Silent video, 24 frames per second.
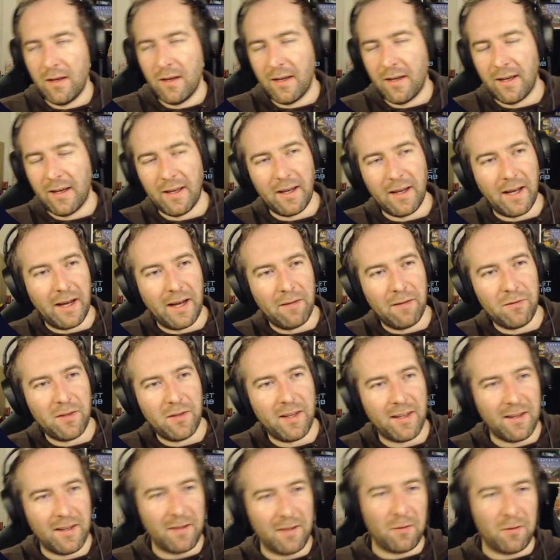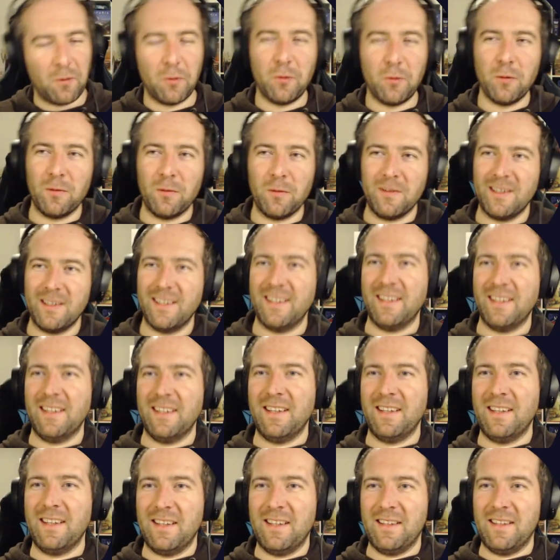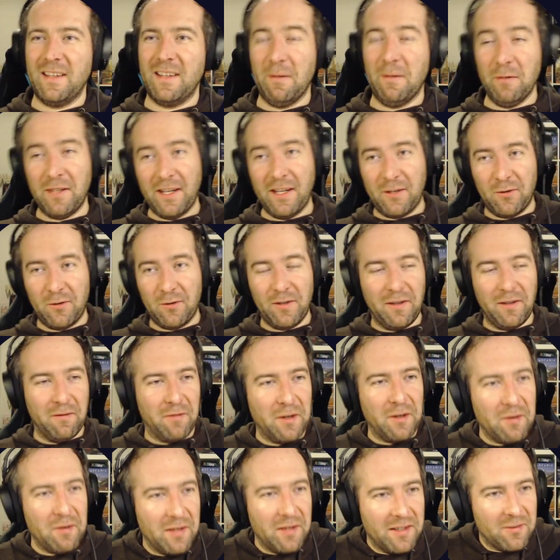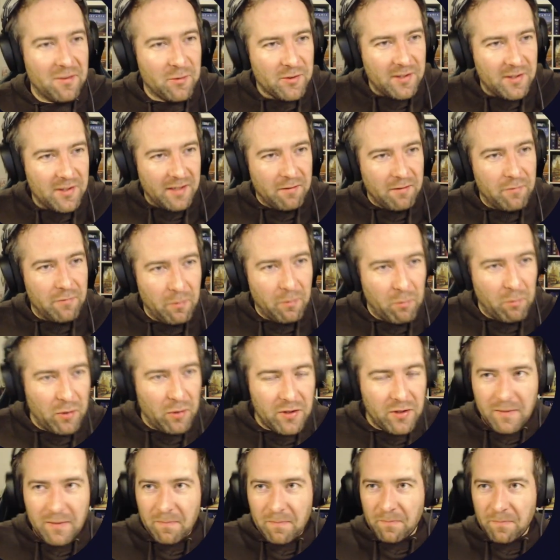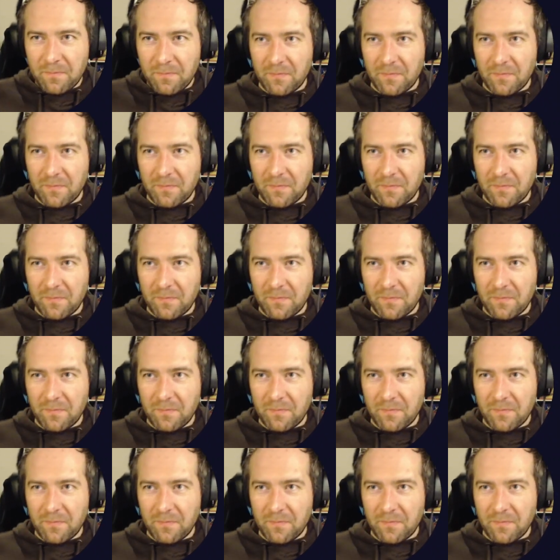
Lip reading: And I have taken it. Cool. That was actually a very interesting and fun puzzle.